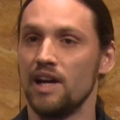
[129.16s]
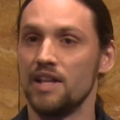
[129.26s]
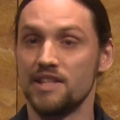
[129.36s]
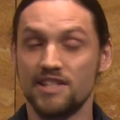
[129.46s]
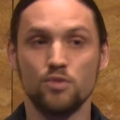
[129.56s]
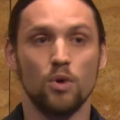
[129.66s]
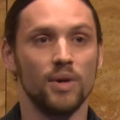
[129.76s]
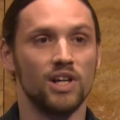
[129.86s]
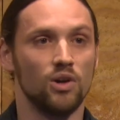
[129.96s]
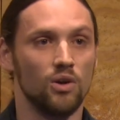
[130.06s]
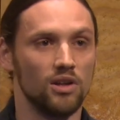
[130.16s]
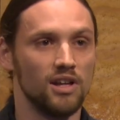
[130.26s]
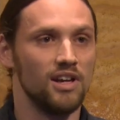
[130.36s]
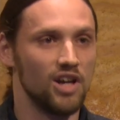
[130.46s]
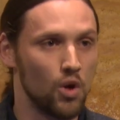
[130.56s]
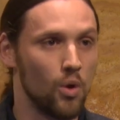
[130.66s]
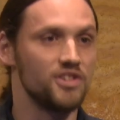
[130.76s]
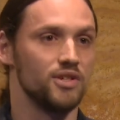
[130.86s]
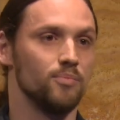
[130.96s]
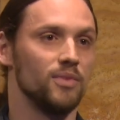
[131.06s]
And this is what we call
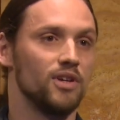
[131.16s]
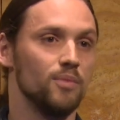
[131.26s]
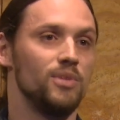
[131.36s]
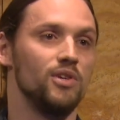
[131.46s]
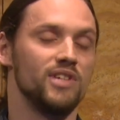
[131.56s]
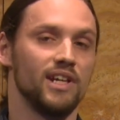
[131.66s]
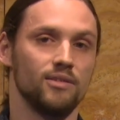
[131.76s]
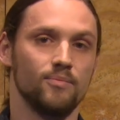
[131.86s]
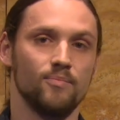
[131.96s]
quantum computing.